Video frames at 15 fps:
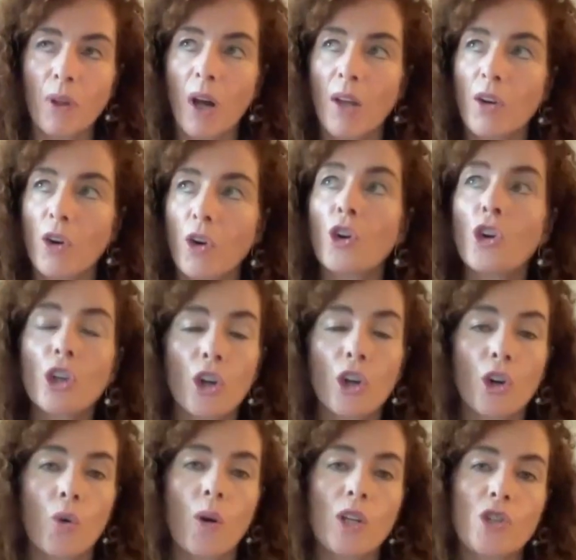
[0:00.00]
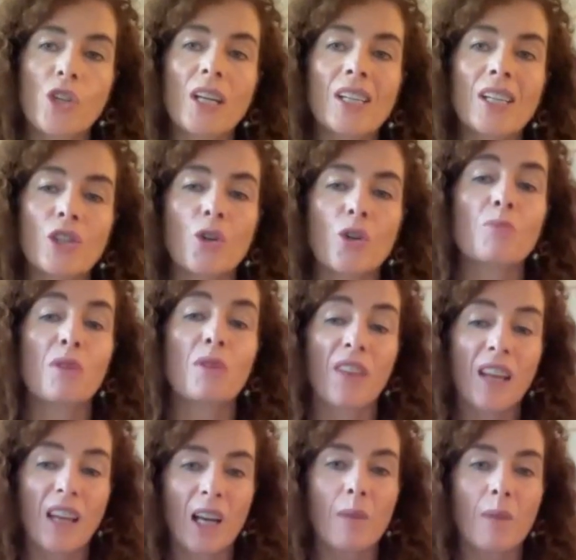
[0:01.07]
an earlier question in terms of
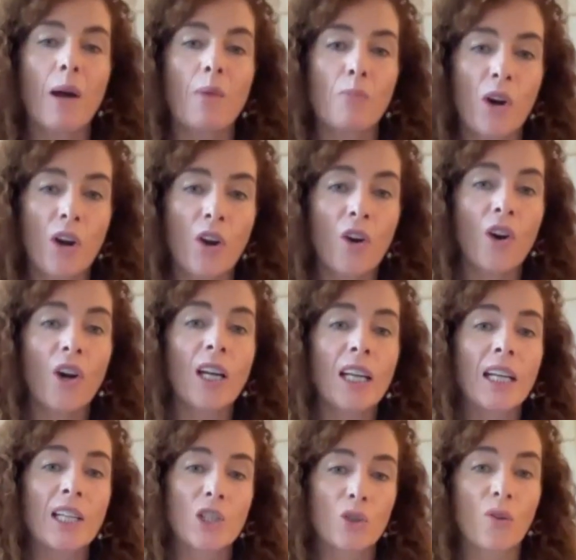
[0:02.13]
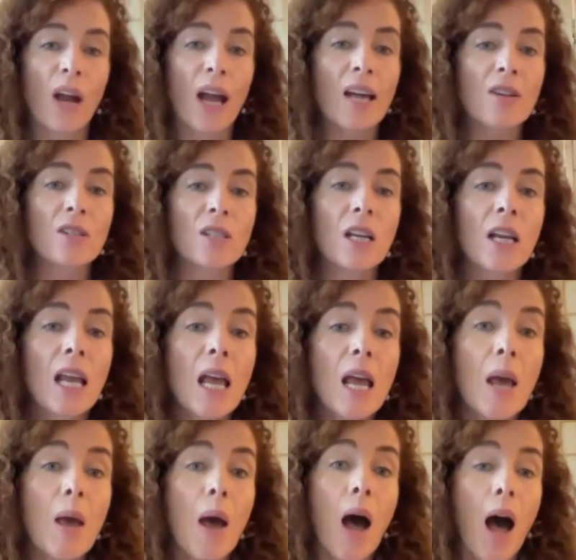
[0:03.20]
thinking about priorities around
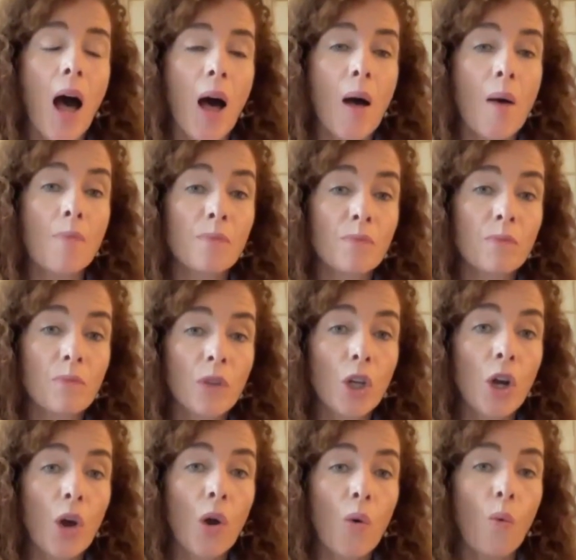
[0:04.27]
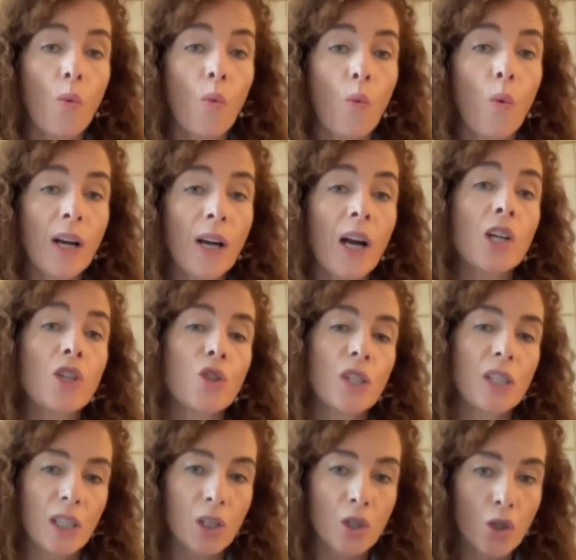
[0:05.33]
what
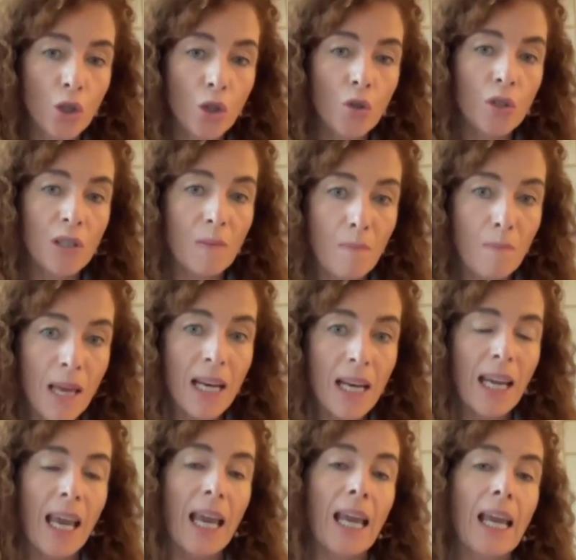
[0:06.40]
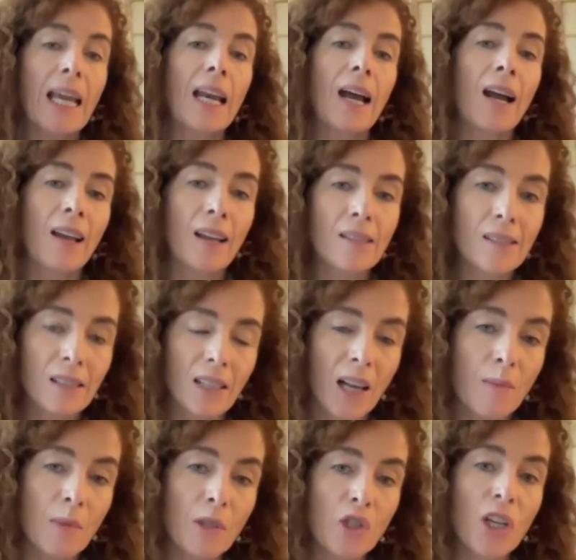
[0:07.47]
countries could do to mitigate against
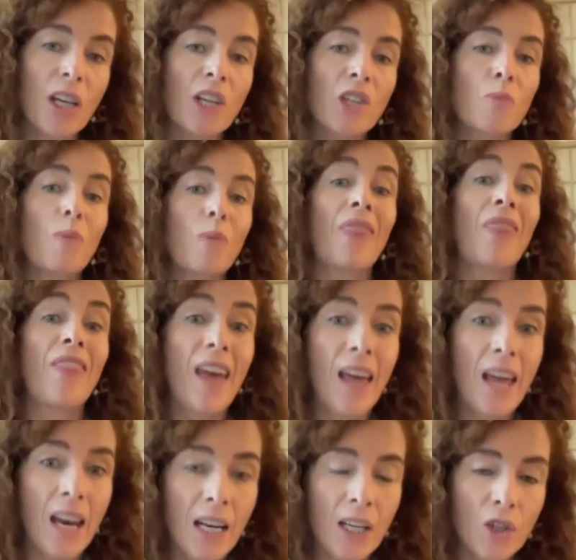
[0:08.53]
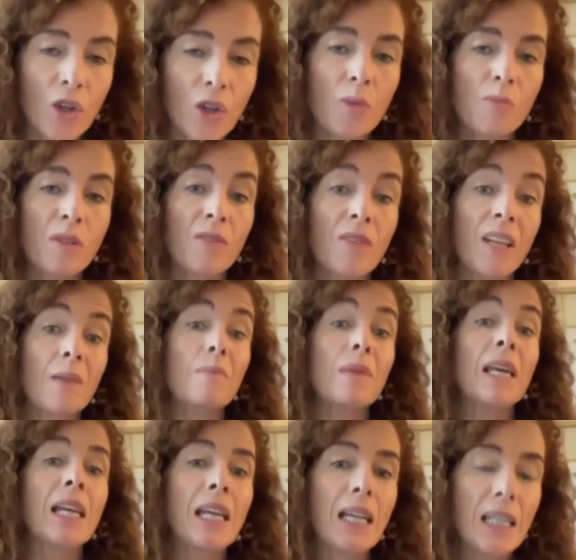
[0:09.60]
climate change, but then in terms of the
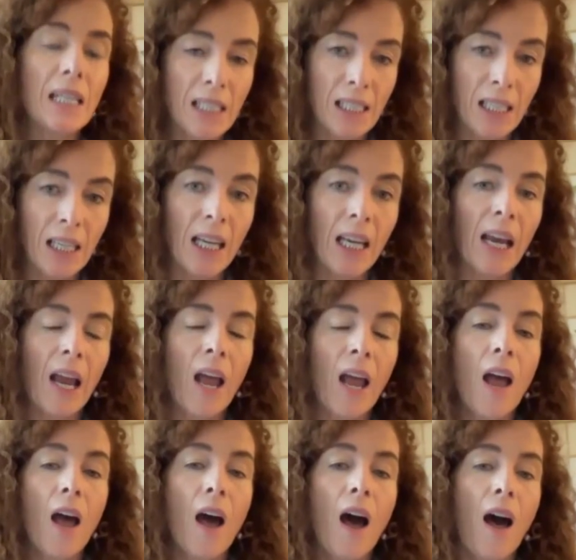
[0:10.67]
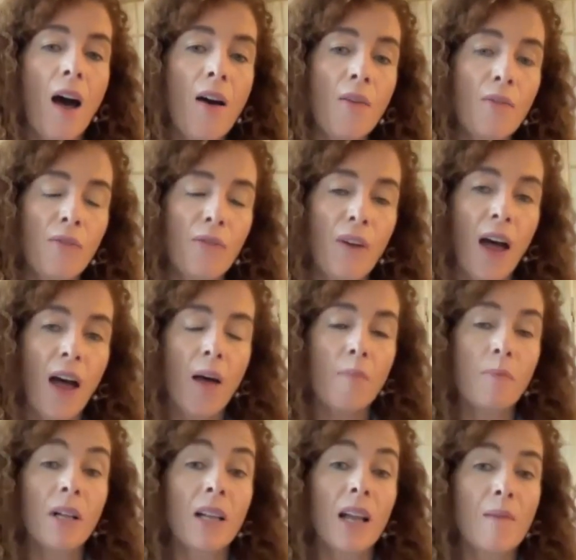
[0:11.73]
immediacy of
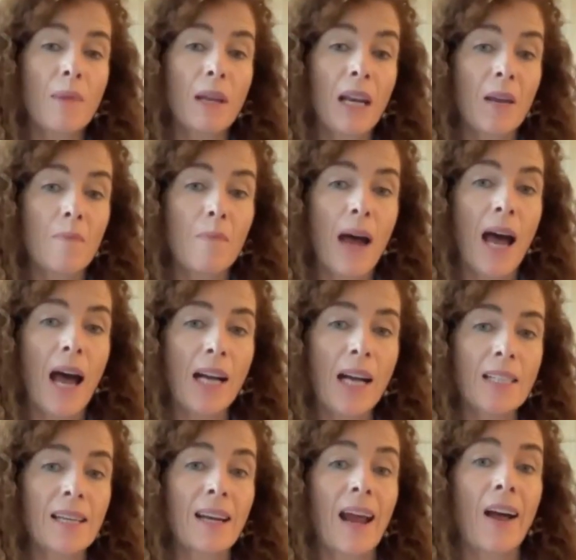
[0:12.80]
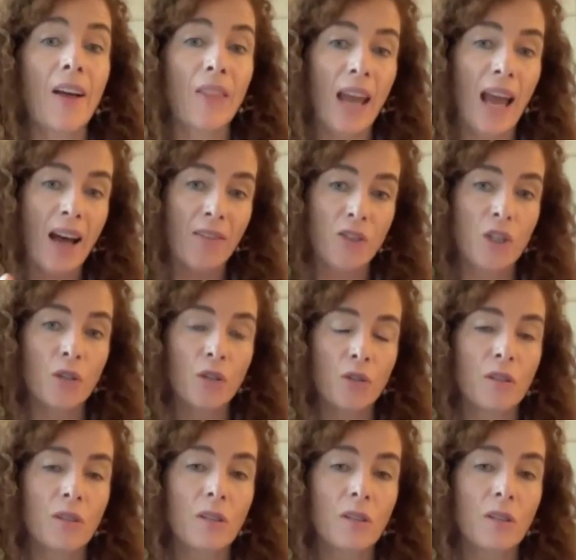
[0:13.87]
climate impacts and how they have to